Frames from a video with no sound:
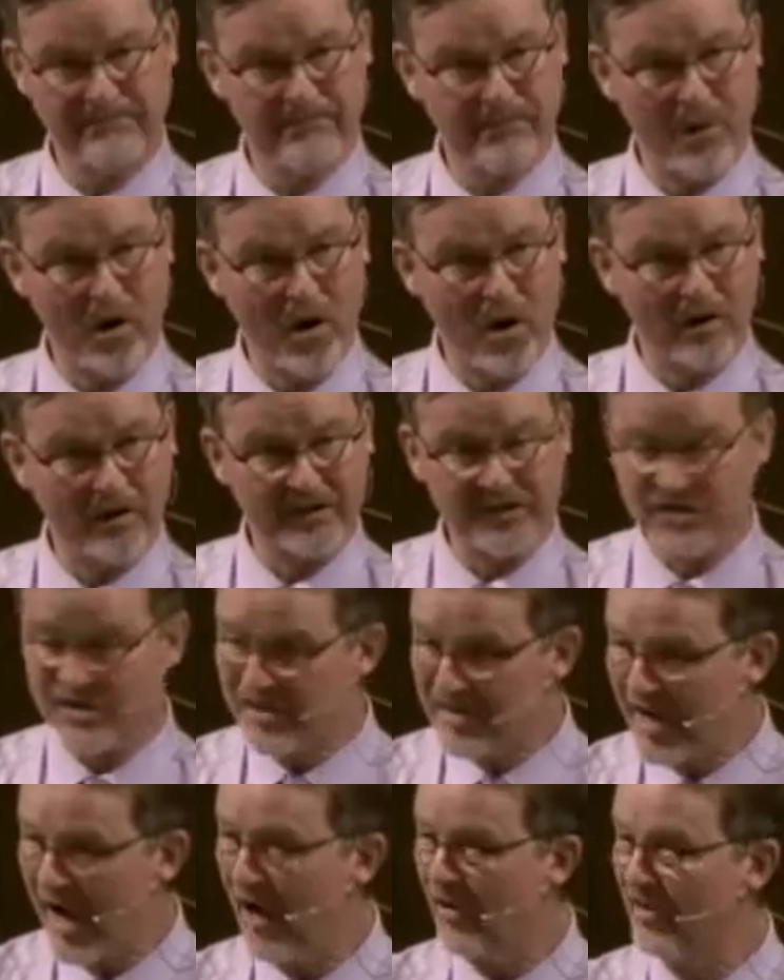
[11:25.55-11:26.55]
Paul is
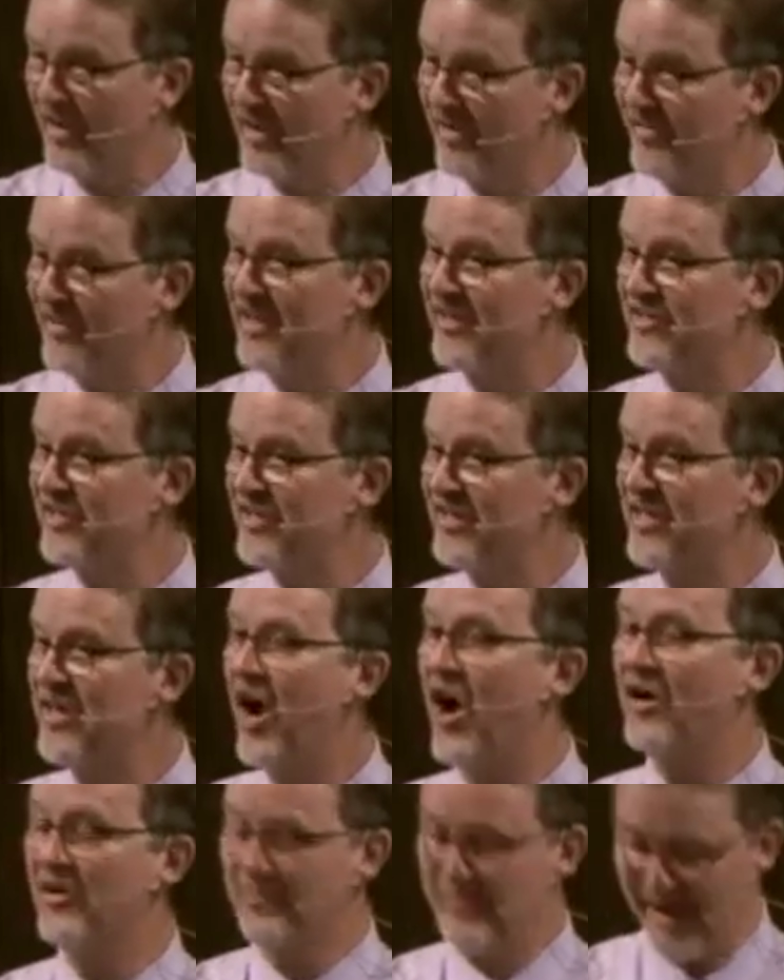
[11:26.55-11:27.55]
telling this
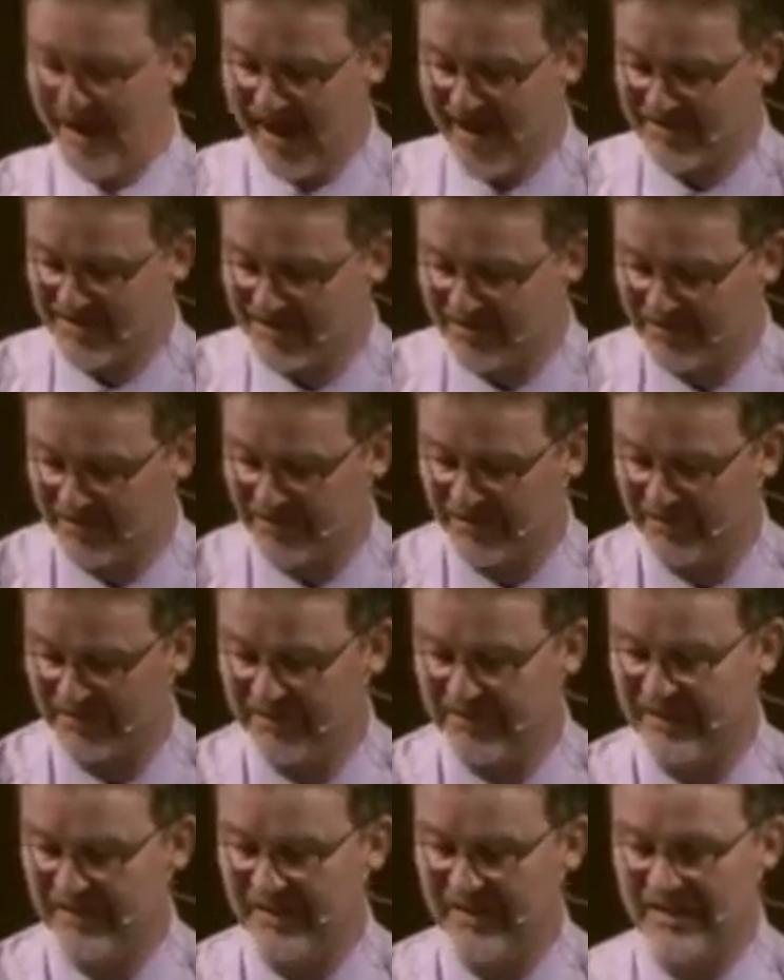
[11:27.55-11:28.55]
young pastor
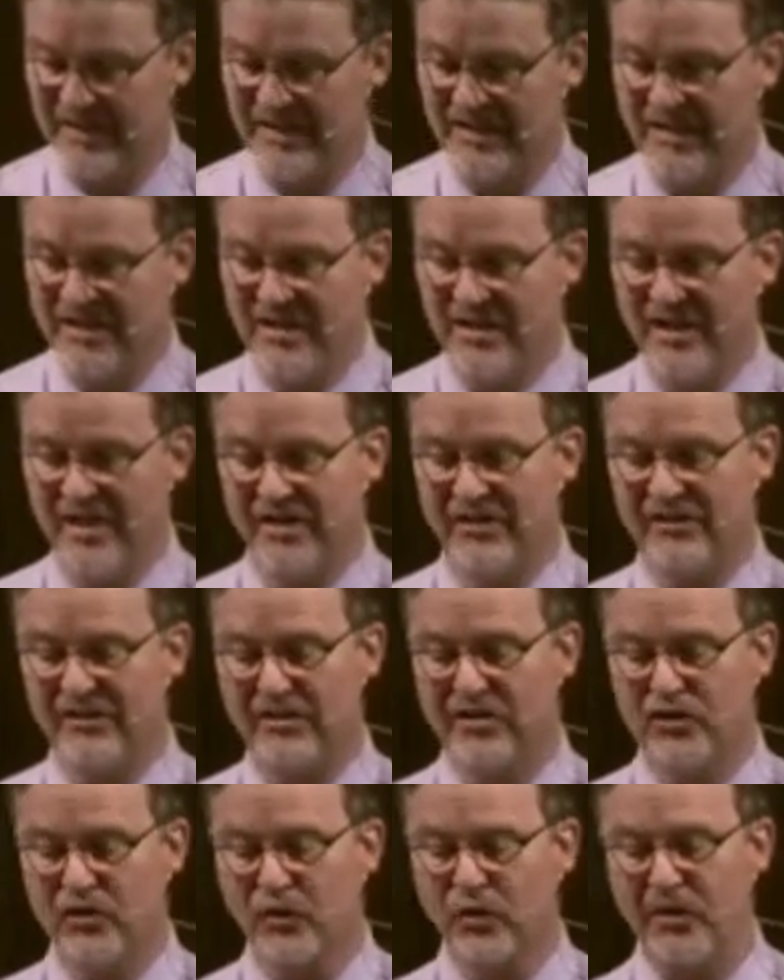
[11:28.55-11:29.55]
to
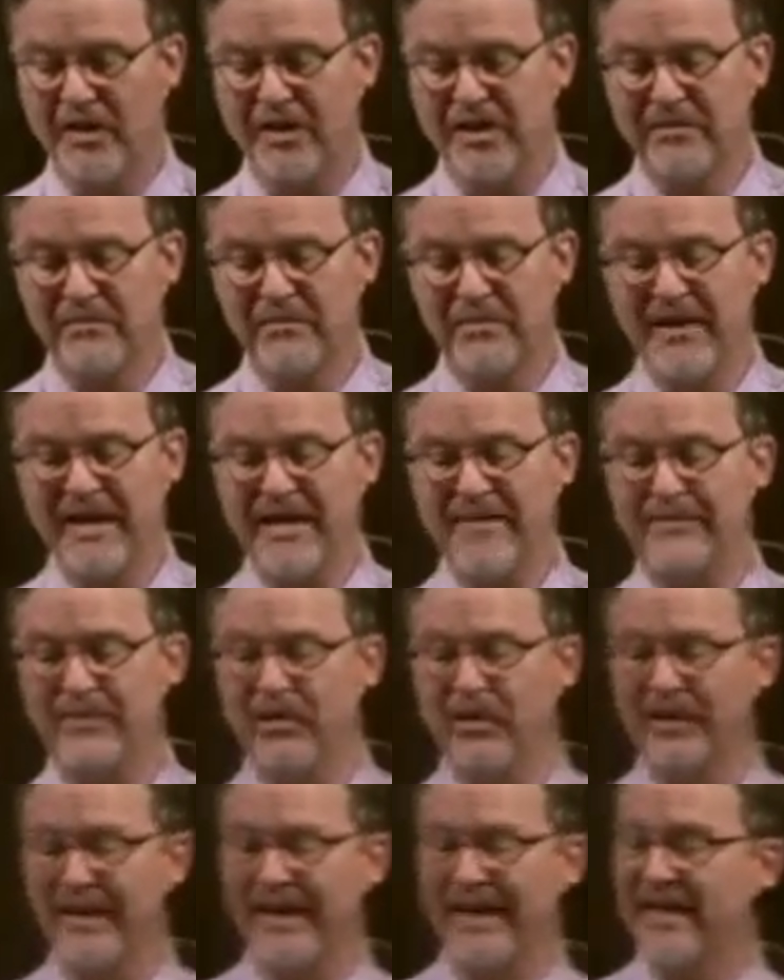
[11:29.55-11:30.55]
treat
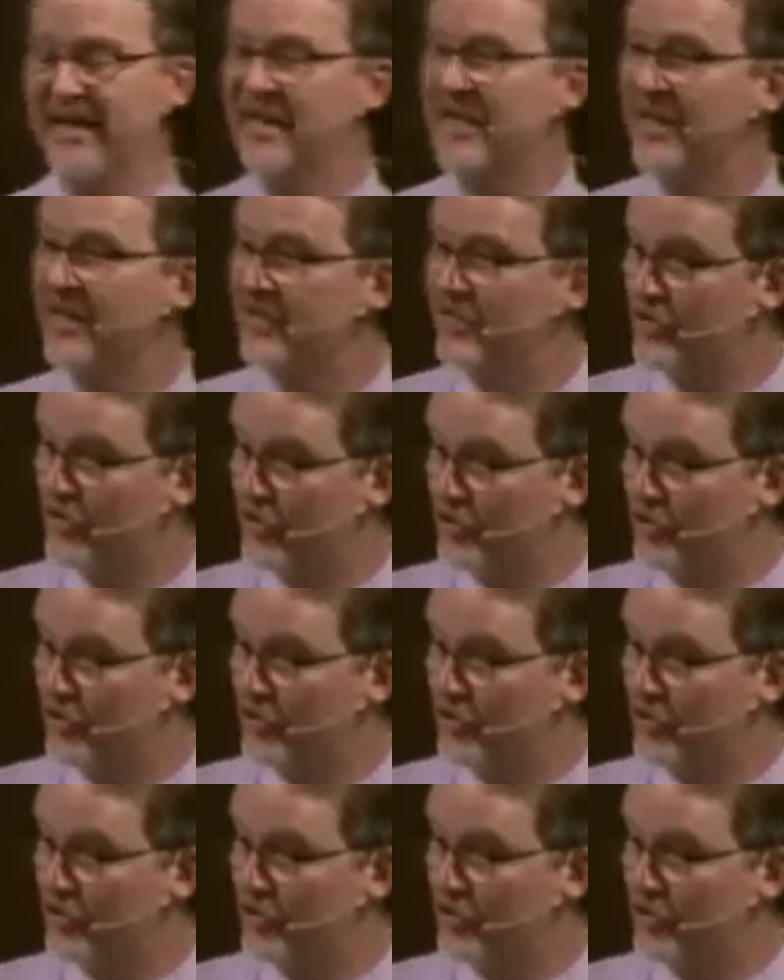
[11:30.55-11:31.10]
people in his